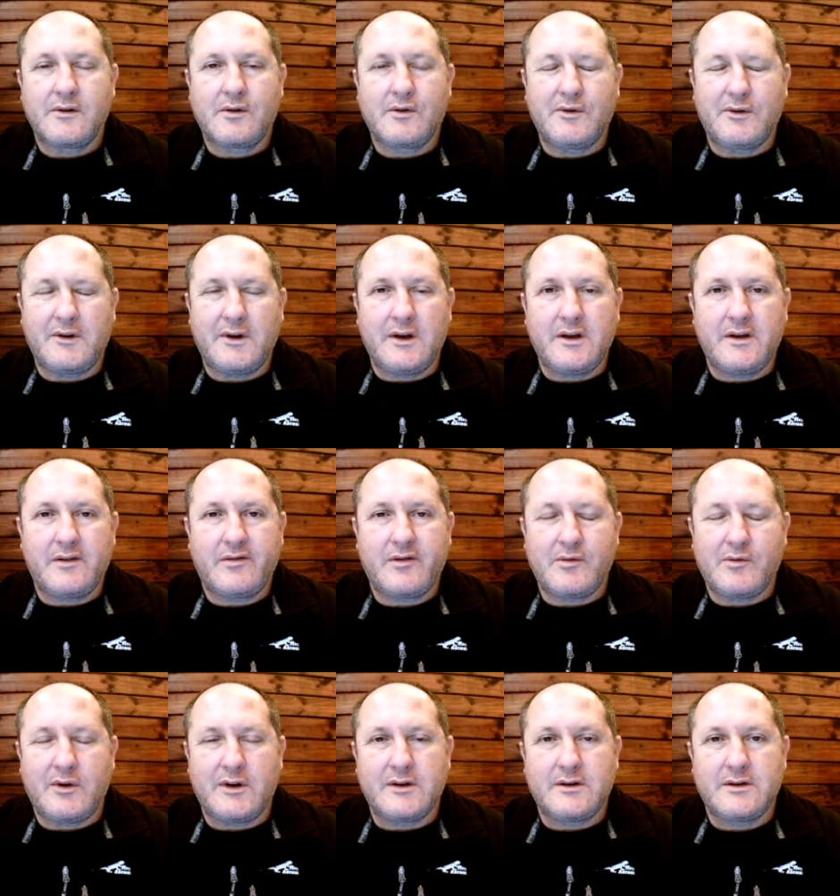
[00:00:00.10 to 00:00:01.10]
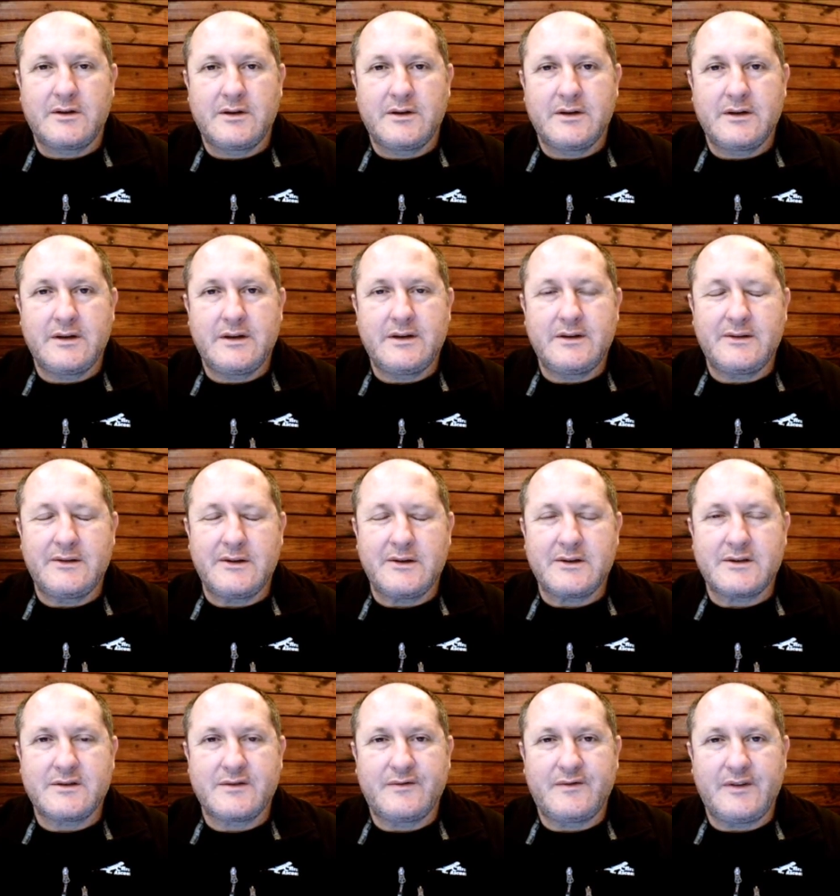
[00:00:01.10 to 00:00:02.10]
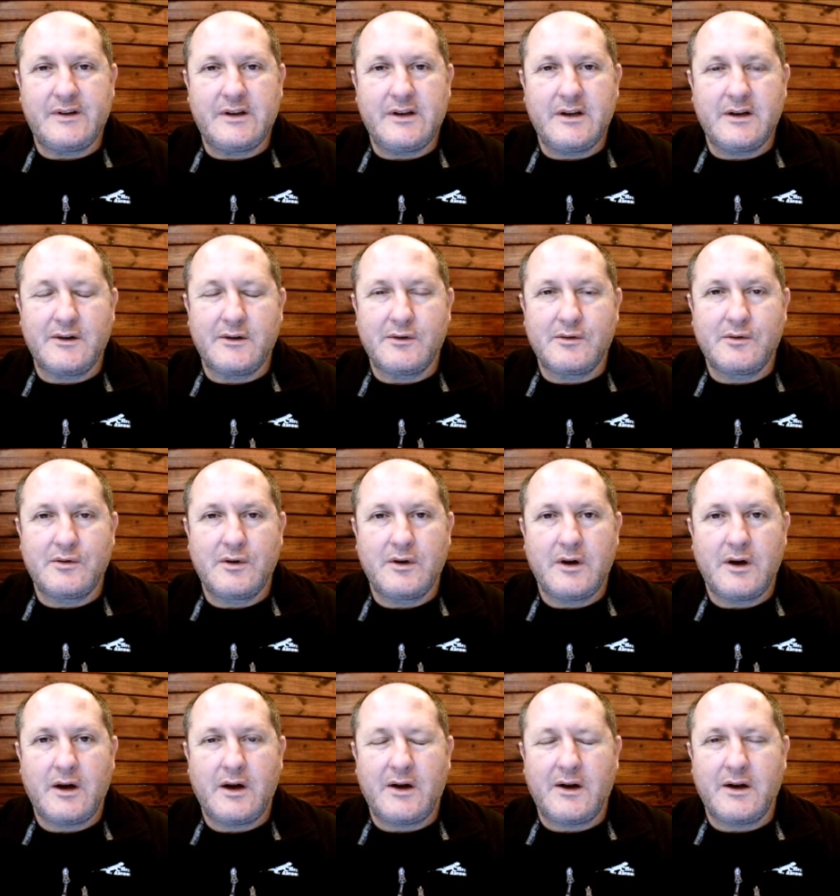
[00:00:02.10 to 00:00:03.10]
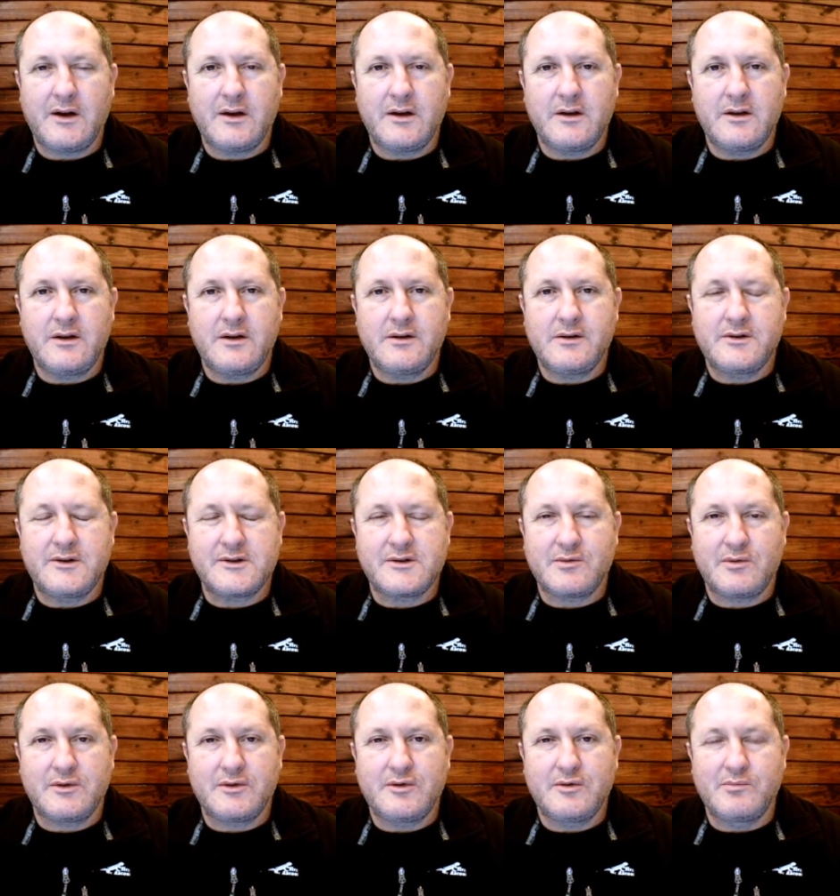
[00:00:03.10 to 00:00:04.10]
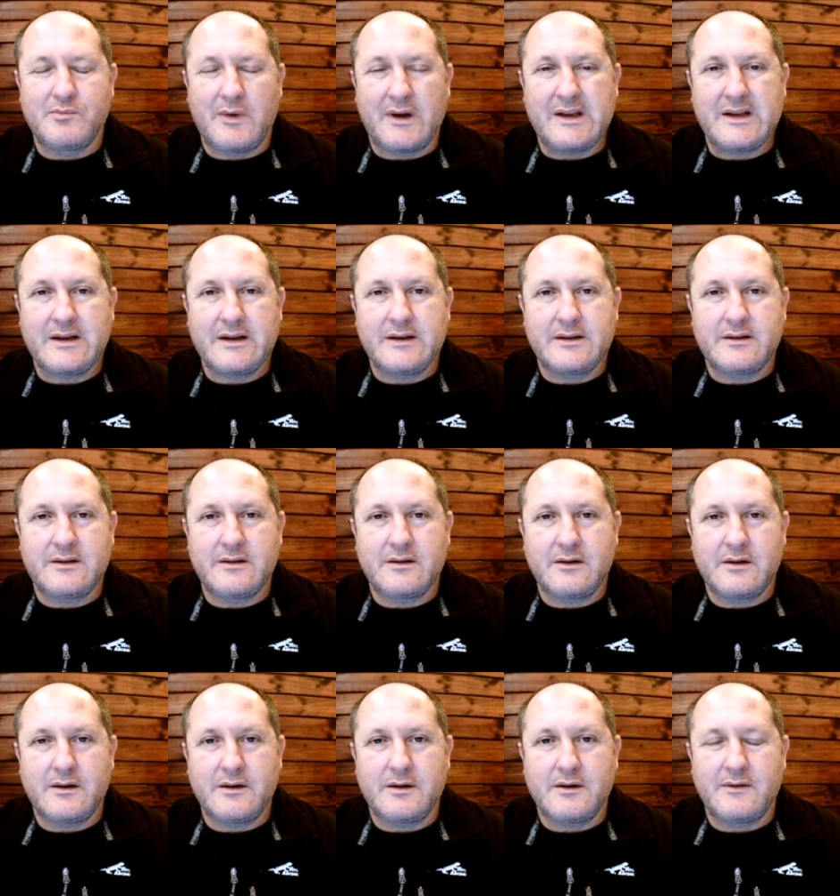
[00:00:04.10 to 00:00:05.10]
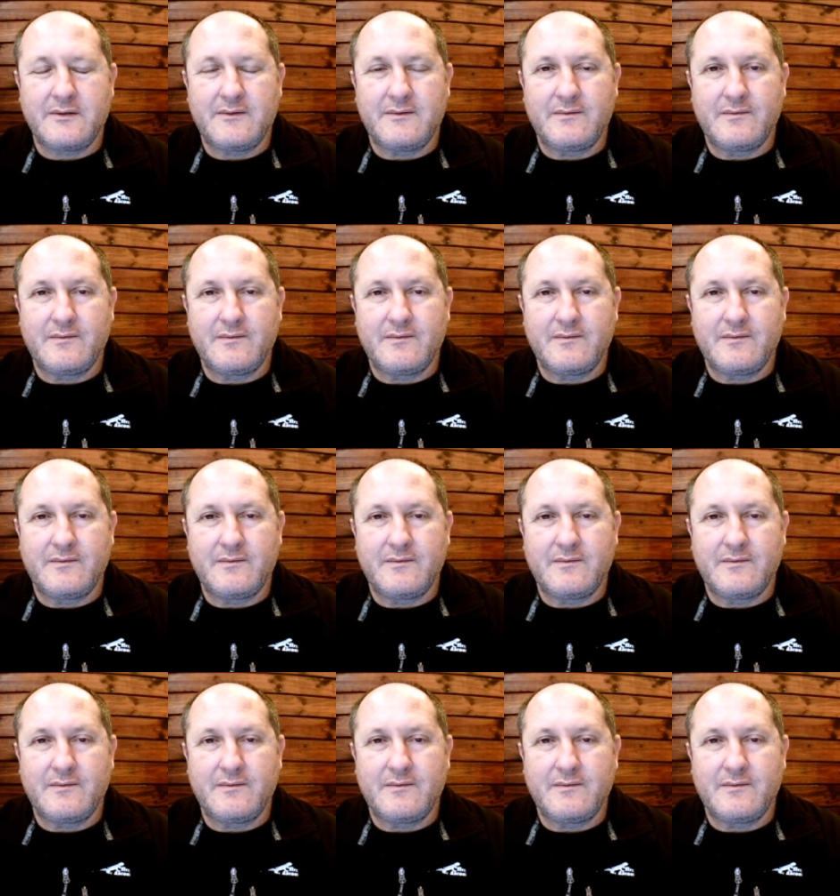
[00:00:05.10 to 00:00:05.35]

Good day everyone. In this video I just want to make it uh,